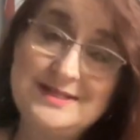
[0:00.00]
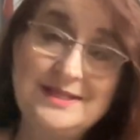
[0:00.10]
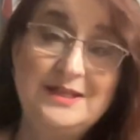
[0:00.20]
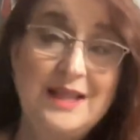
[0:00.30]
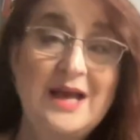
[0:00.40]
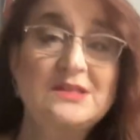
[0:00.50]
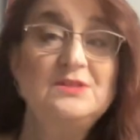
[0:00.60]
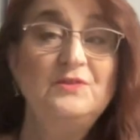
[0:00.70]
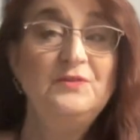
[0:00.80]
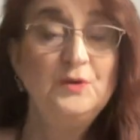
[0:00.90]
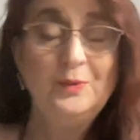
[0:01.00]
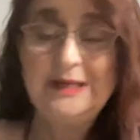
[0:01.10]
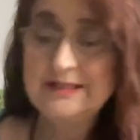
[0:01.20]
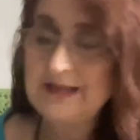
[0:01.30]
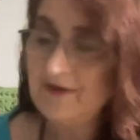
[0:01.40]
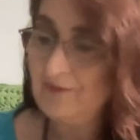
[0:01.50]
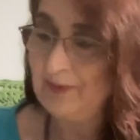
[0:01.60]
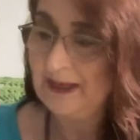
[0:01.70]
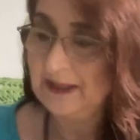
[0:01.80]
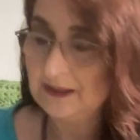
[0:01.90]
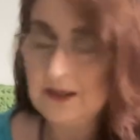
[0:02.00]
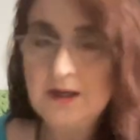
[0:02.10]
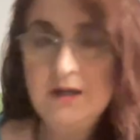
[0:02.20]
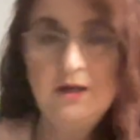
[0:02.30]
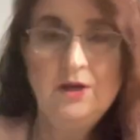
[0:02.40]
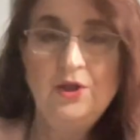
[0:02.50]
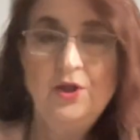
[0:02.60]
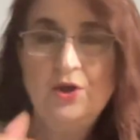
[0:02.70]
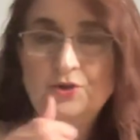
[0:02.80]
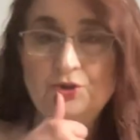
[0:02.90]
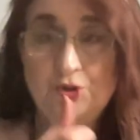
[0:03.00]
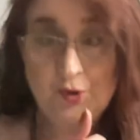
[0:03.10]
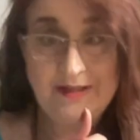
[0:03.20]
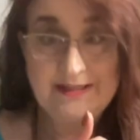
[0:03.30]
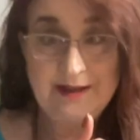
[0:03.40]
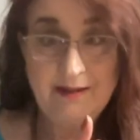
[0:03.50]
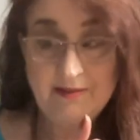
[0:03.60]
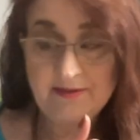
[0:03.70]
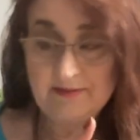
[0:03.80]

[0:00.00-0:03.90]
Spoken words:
in the last few weeks have been joint health,